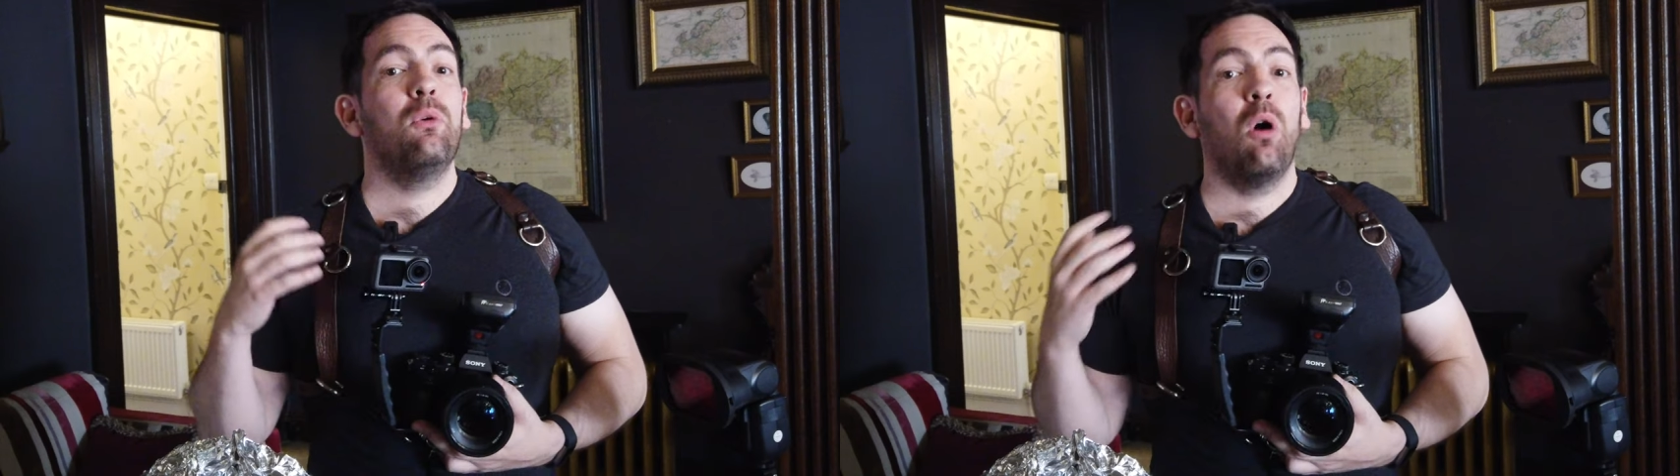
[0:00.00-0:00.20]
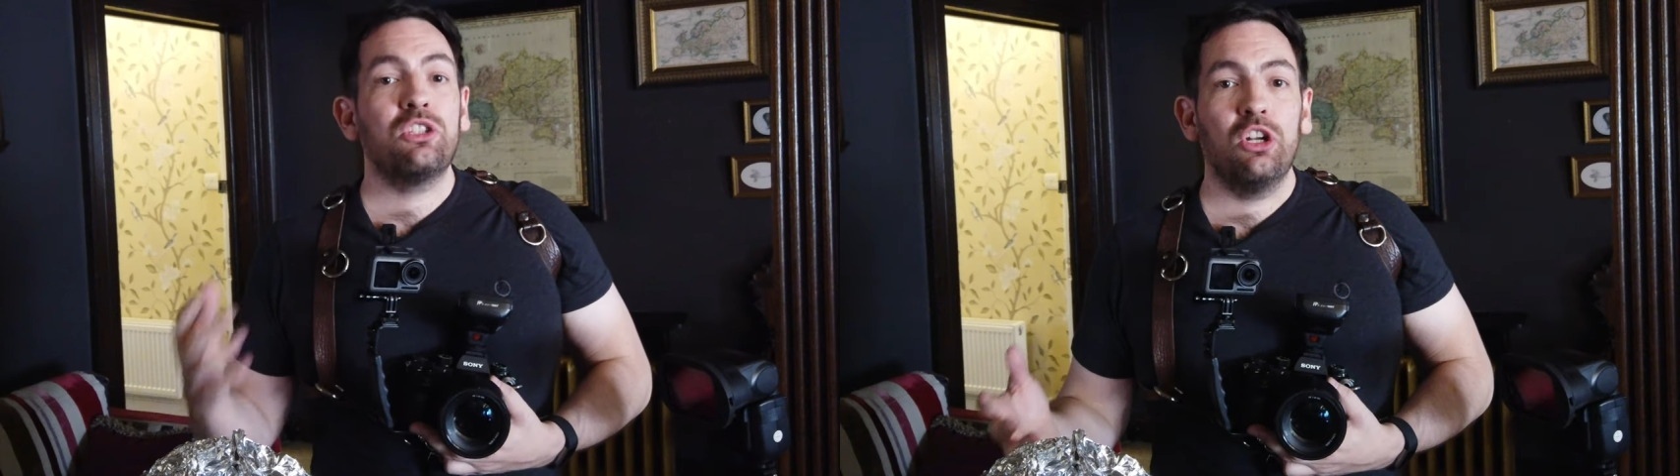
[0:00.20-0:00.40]
if you're
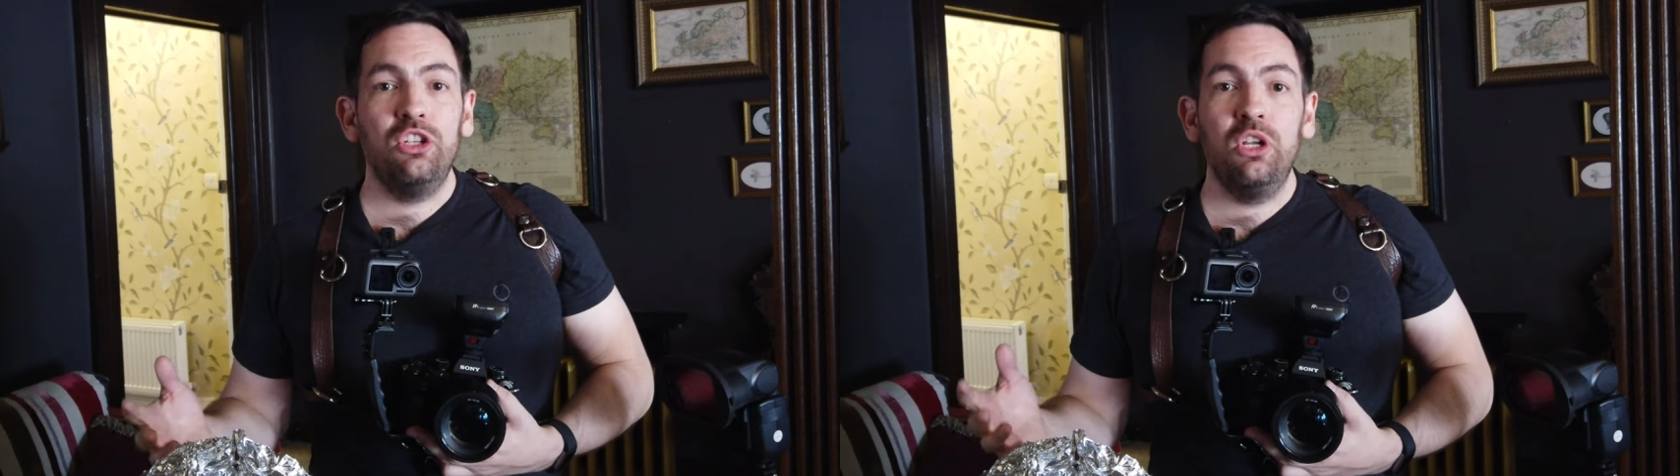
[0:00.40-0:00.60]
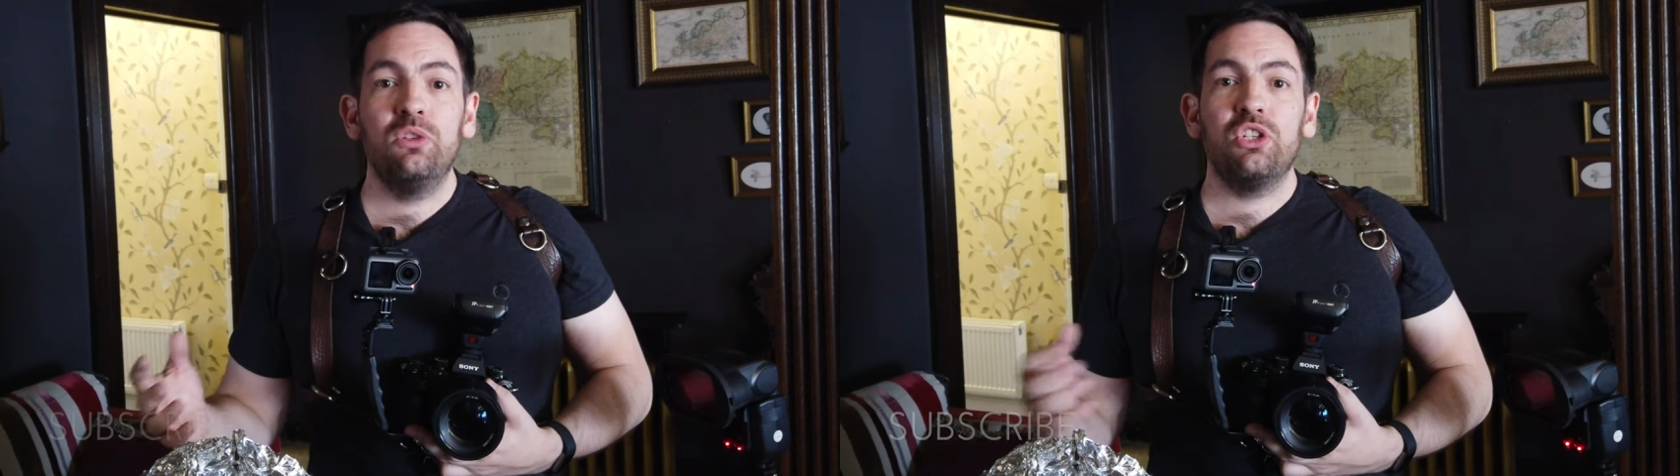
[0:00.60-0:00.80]
watching on
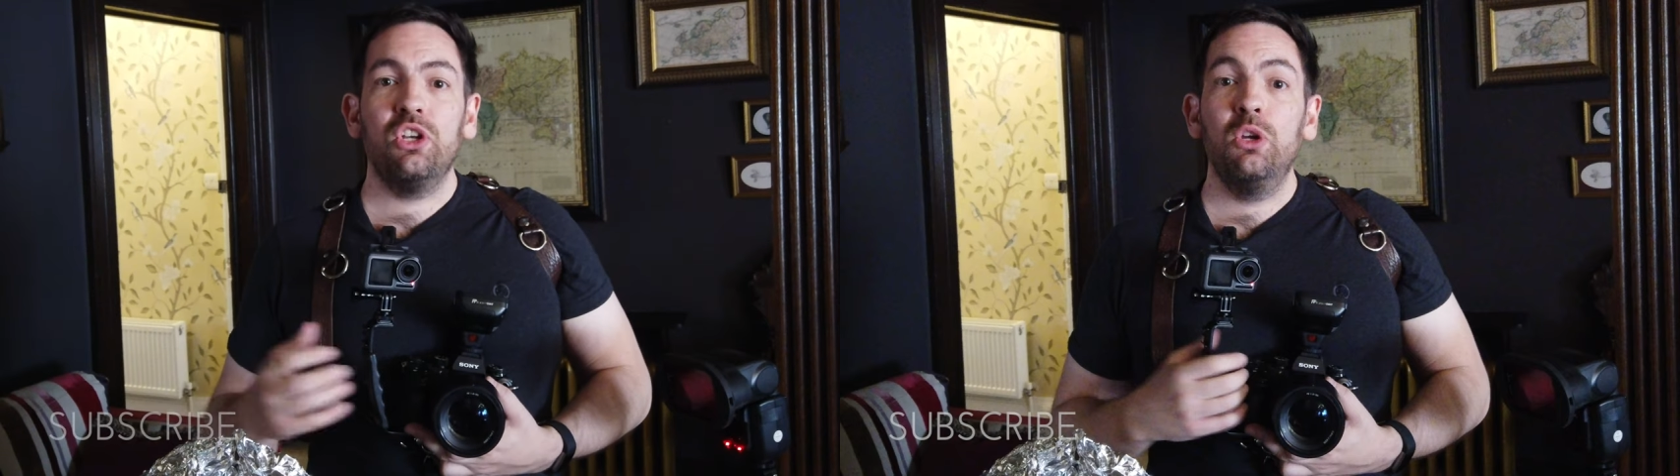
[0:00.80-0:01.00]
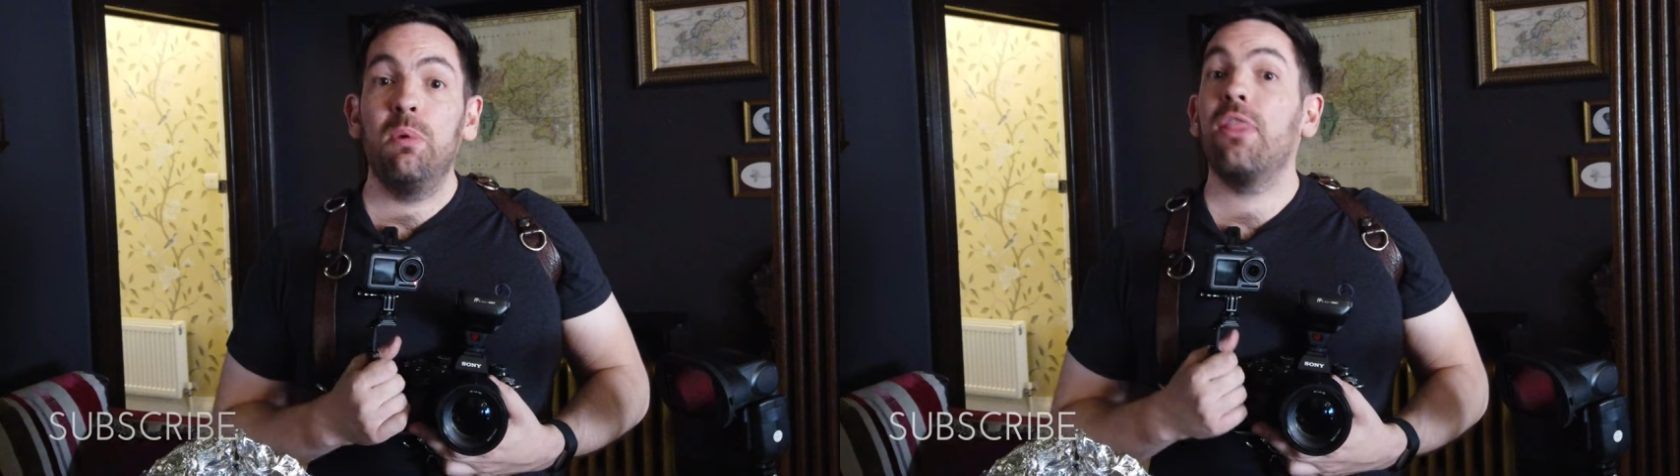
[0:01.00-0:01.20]

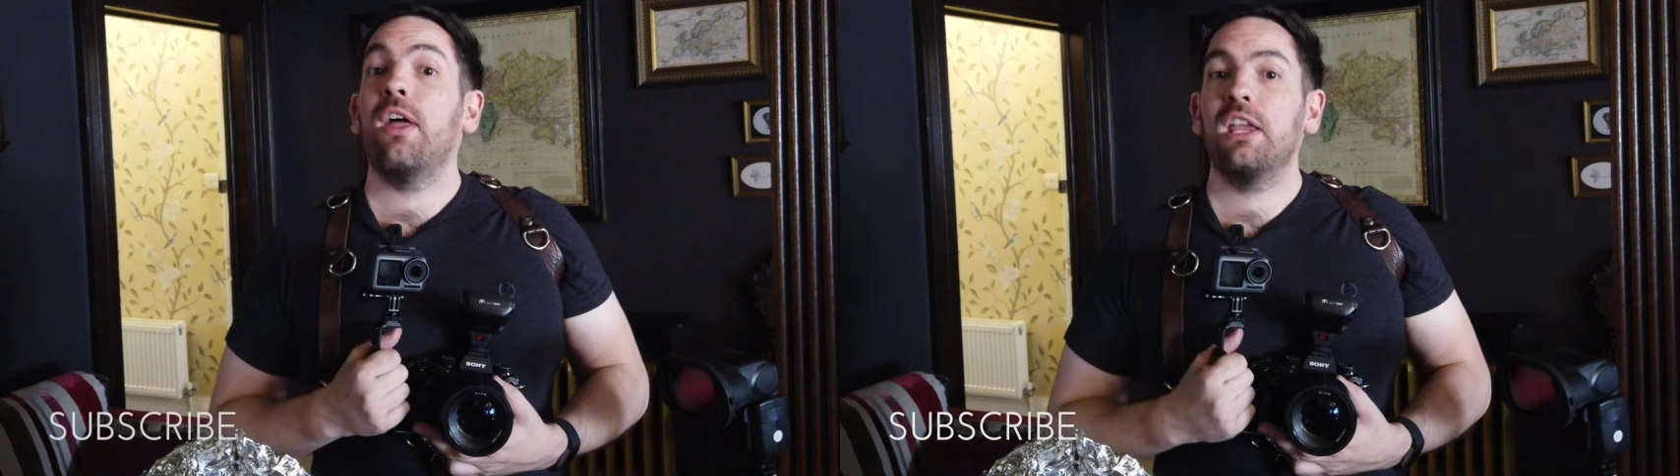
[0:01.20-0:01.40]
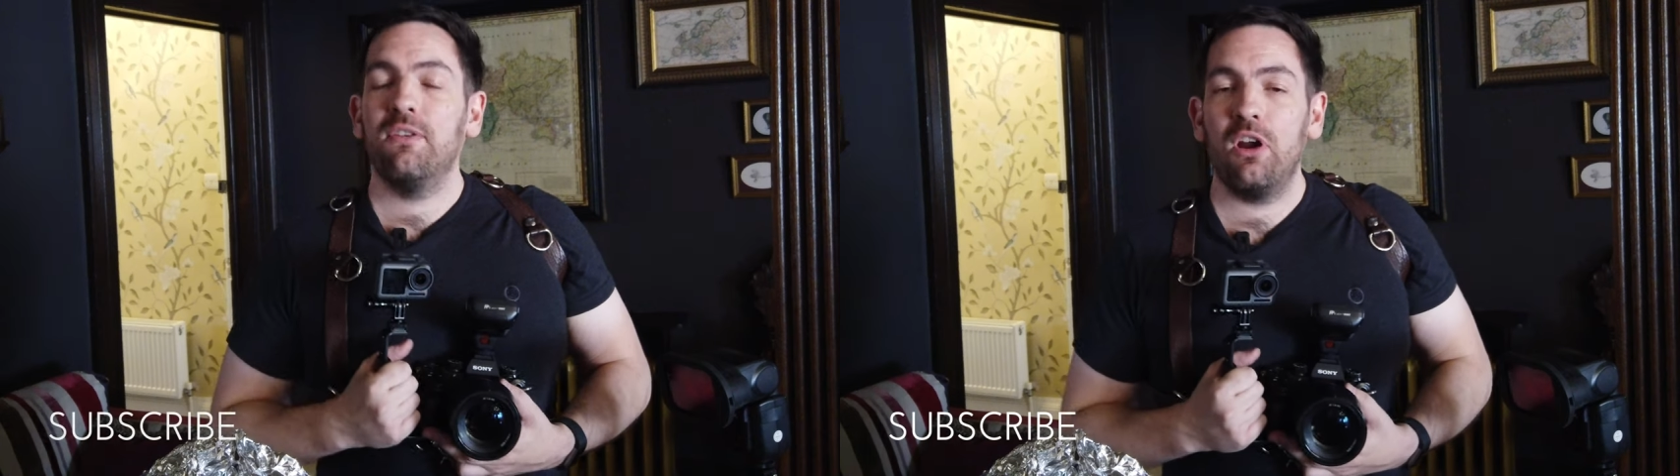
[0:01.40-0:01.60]
YouTube,
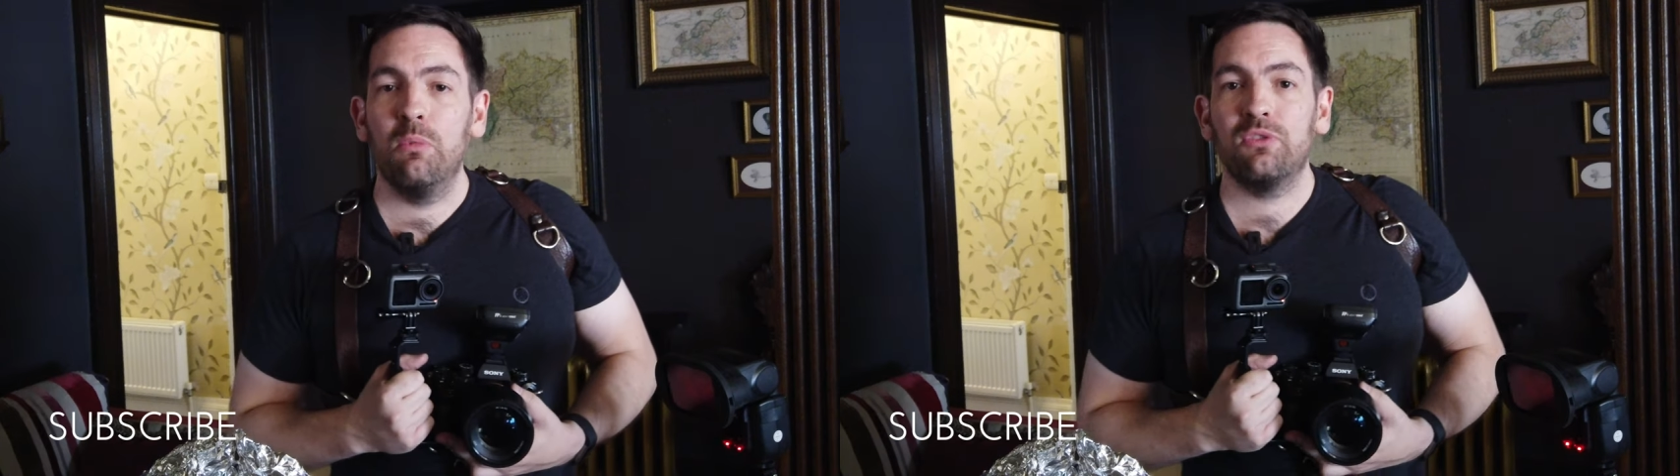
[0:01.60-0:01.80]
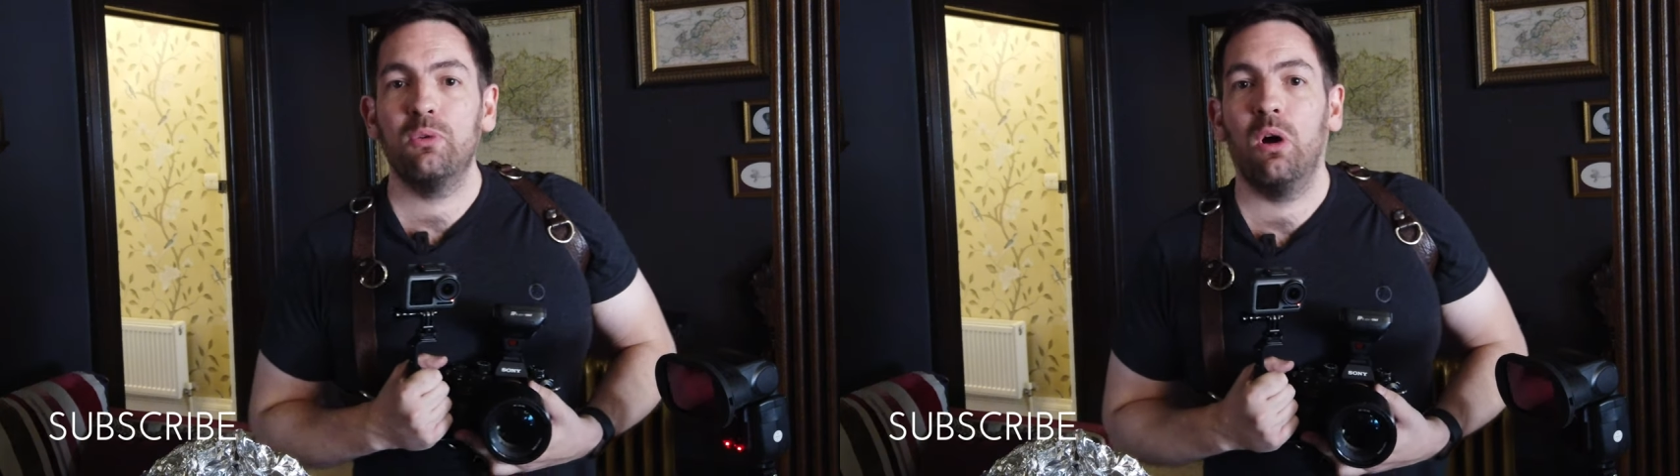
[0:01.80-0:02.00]
thank you very
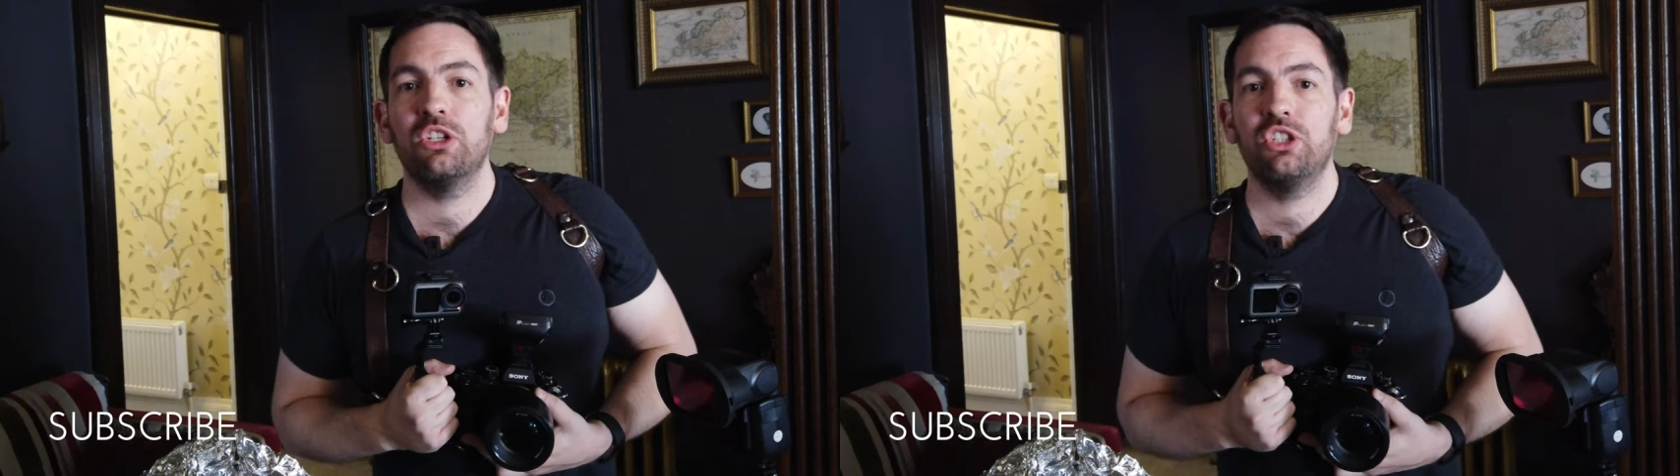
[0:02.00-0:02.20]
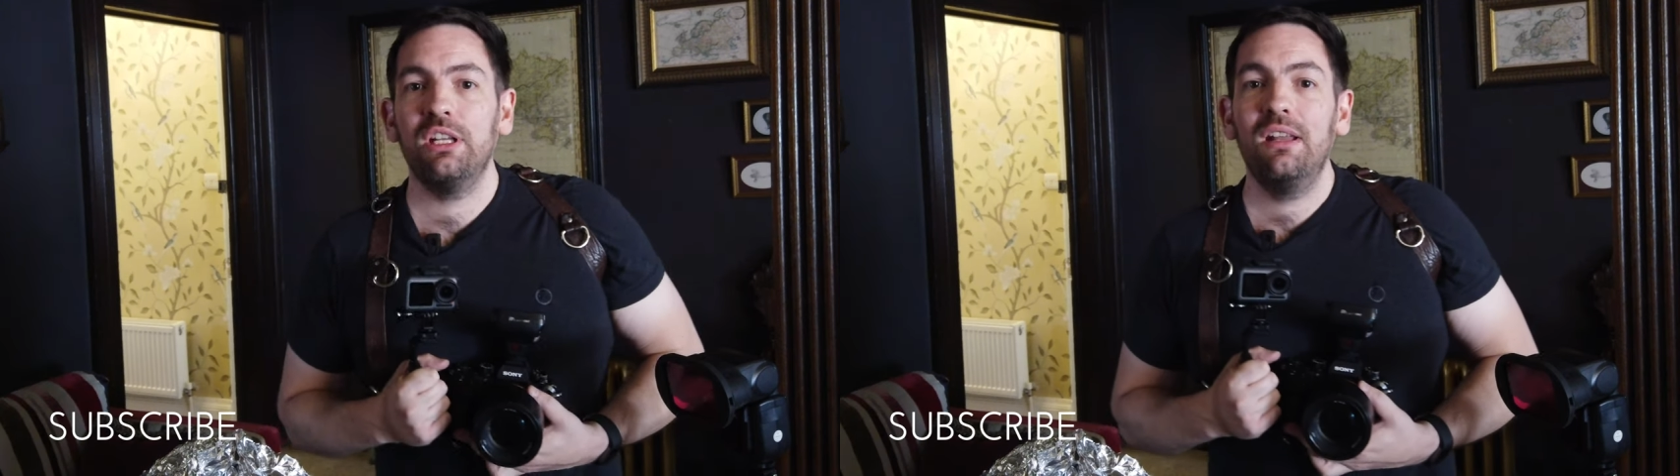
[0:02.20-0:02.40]
much for
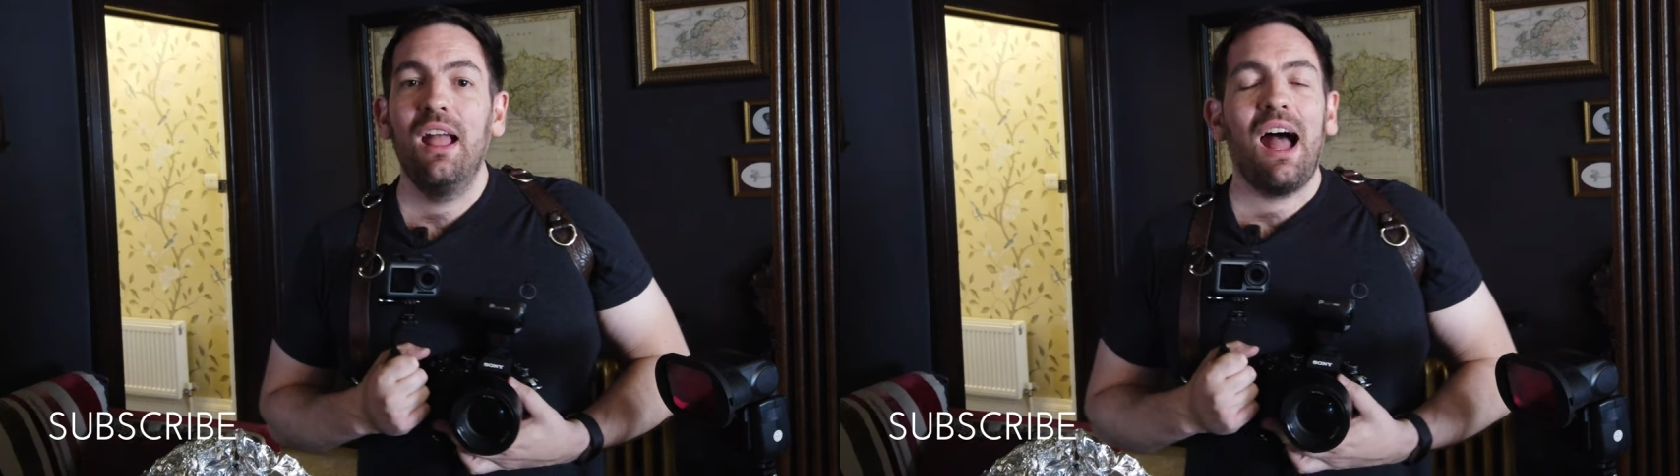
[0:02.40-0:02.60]
watching,